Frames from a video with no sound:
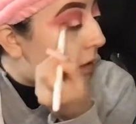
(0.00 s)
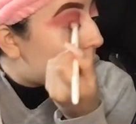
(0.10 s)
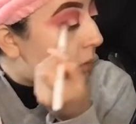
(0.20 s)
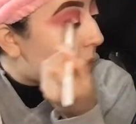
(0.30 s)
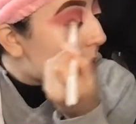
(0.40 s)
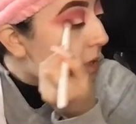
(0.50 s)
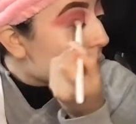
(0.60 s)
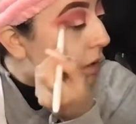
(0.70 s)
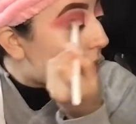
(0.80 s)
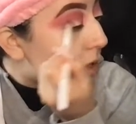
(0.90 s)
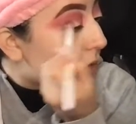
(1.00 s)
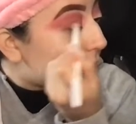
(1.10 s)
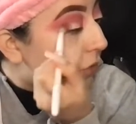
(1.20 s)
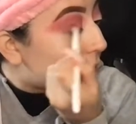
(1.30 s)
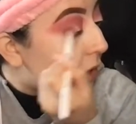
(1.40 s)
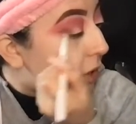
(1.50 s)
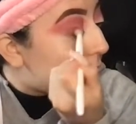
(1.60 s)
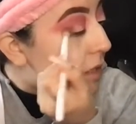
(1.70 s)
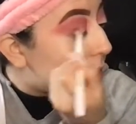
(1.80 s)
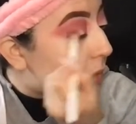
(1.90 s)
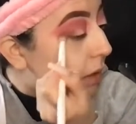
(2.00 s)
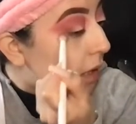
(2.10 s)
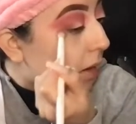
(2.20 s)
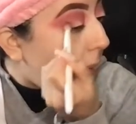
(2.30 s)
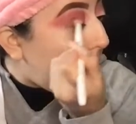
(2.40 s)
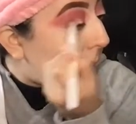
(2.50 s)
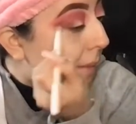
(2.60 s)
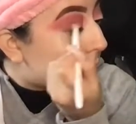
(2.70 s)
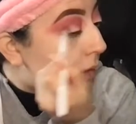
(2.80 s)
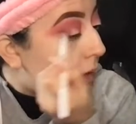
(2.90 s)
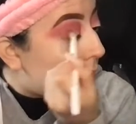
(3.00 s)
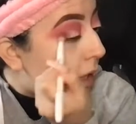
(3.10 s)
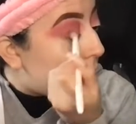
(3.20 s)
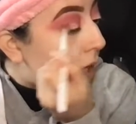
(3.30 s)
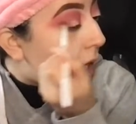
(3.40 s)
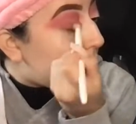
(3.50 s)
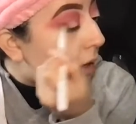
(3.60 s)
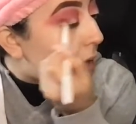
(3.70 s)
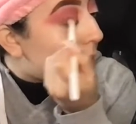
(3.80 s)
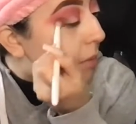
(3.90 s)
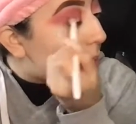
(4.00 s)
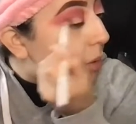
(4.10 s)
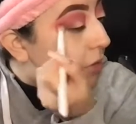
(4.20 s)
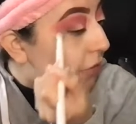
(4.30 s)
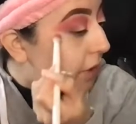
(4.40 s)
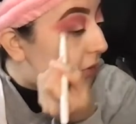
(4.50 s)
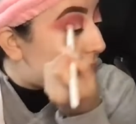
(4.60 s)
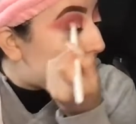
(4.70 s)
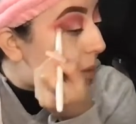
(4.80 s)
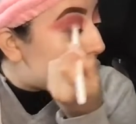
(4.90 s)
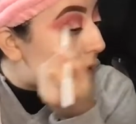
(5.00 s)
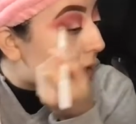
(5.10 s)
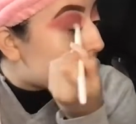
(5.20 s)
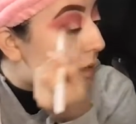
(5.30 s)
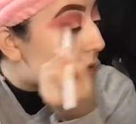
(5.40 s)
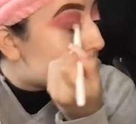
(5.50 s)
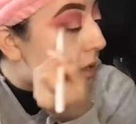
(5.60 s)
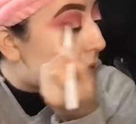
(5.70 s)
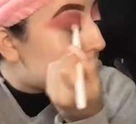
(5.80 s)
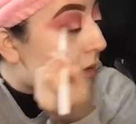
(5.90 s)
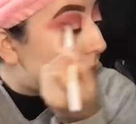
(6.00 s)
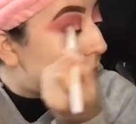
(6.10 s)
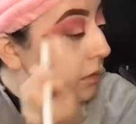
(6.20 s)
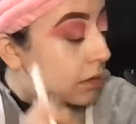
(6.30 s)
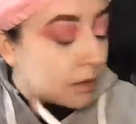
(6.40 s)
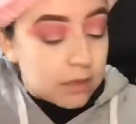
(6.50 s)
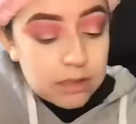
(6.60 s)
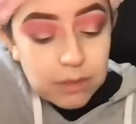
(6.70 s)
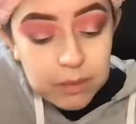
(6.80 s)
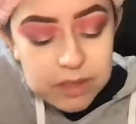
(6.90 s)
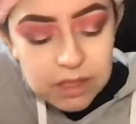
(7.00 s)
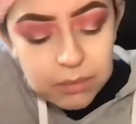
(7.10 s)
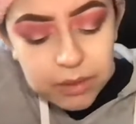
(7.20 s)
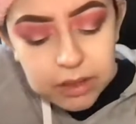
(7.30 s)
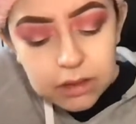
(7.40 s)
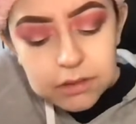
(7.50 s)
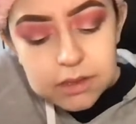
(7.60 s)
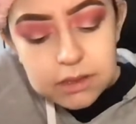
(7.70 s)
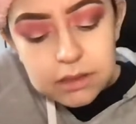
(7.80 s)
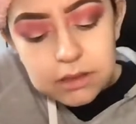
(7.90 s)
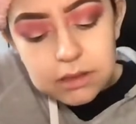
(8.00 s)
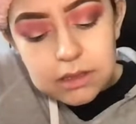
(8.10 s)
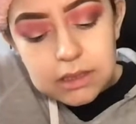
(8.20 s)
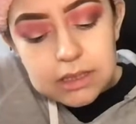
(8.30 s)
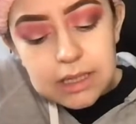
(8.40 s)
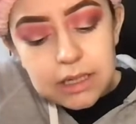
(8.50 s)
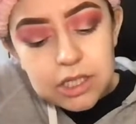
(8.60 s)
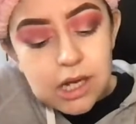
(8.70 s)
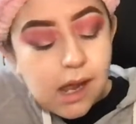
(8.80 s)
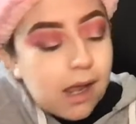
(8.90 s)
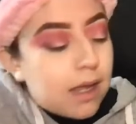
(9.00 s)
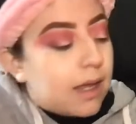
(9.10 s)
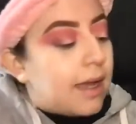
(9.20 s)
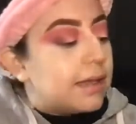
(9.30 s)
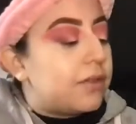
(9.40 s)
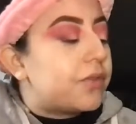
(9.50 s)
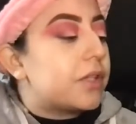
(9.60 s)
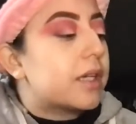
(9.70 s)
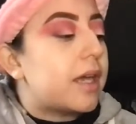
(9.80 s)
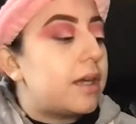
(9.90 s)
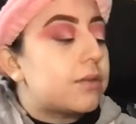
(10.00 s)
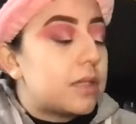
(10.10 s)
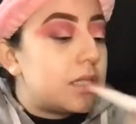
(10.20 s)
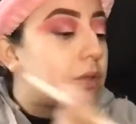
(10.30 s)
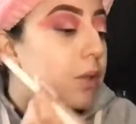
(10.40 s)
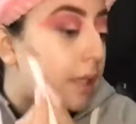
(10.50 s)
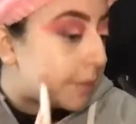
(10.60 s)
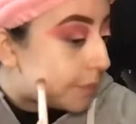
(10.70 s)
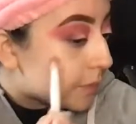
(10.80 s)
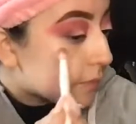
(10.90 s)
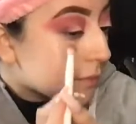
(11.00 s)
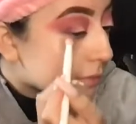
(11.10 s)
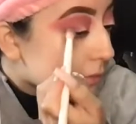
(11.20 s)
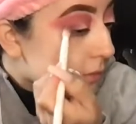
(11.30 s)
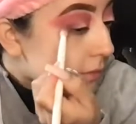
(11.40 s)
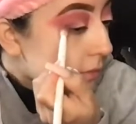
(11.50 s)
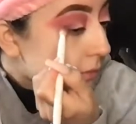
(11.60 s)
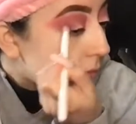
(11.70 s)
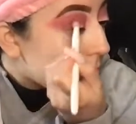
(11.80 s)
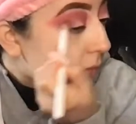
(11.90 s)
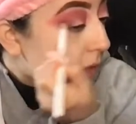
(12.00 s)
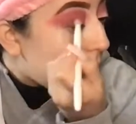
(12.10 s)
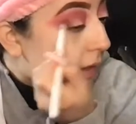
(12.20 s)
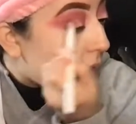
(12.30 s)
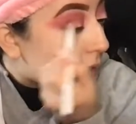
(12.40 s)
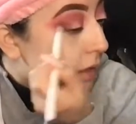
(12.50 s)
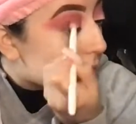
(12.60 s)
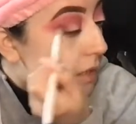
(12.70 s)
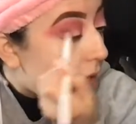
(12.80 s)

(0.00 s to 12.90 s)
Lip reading: We went to the concert For Your Eyes Only. I got me and my boyfriend VIP tickets. So we were sitting pretty close to the stage. And then for the KOD tour, I got us